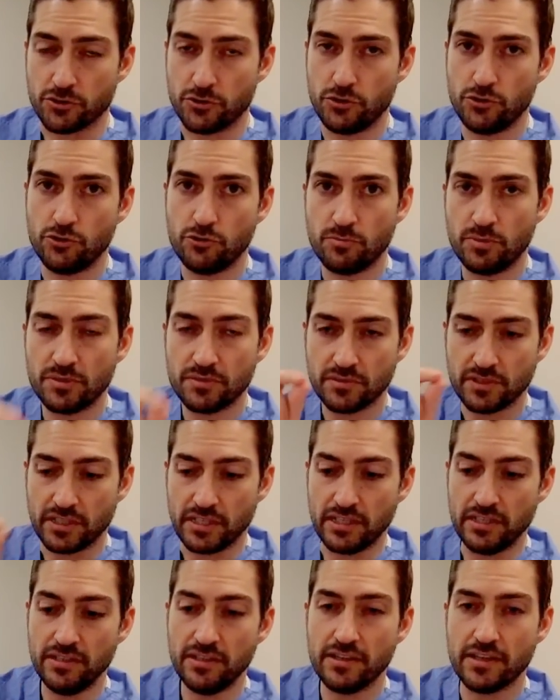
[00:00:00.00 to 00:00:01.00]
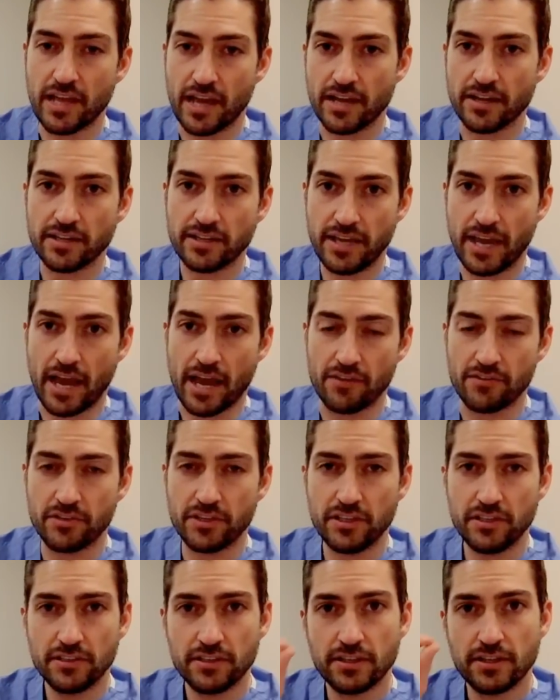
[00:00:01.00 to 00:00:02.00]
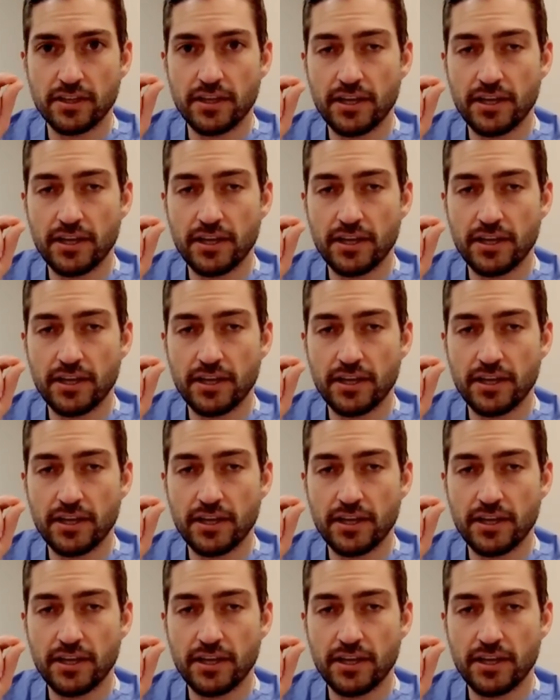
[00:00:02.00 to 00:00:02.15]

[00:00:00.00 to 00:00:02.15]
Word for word: tube, in that cavity,